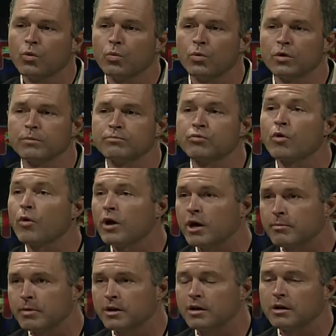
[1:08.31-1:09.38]
would
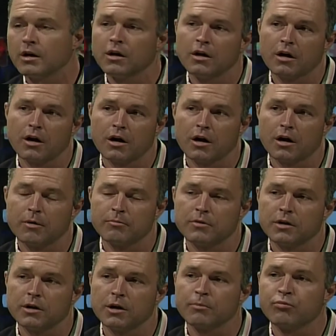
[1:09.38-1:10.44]
prohibit the